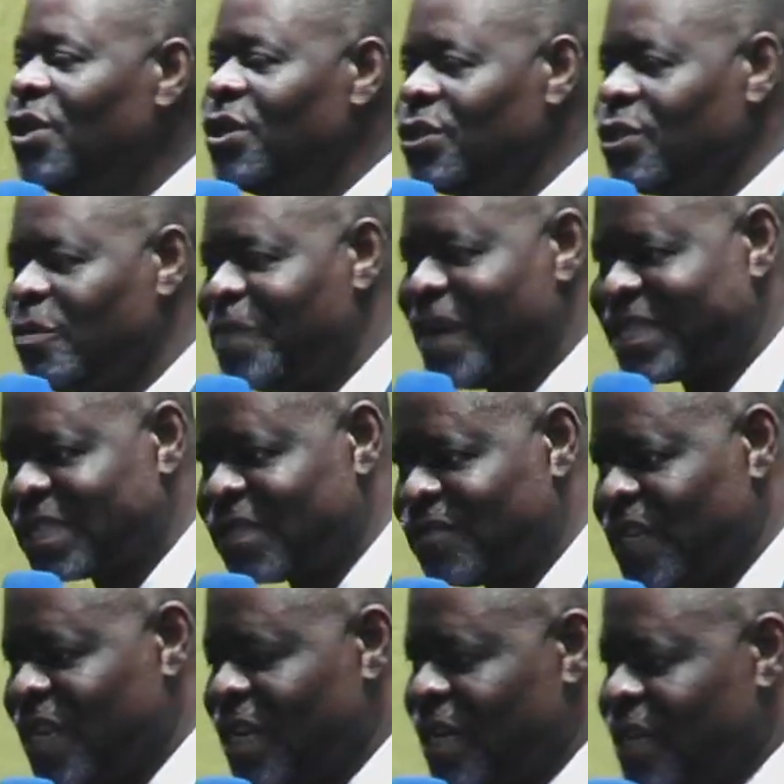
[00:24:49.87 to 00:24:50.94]
to
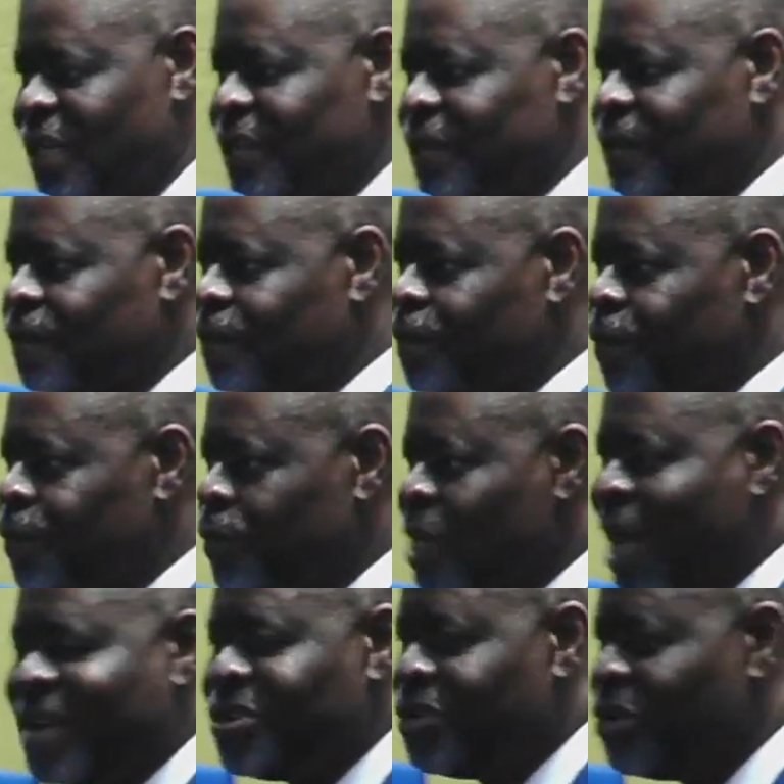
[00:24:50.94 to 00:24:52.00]
persevere. I
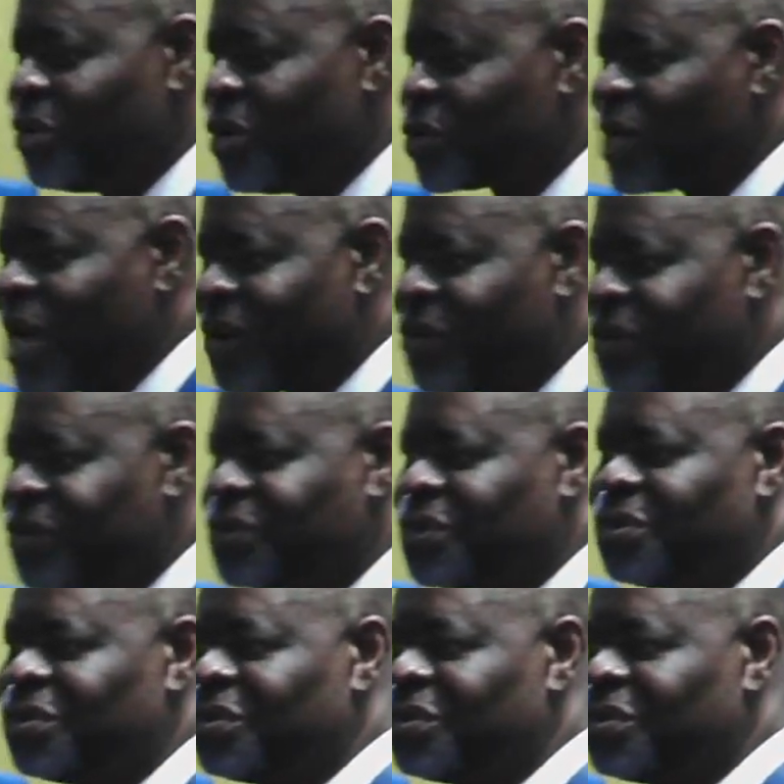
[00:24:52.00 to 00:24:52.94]
don't know what you are going through,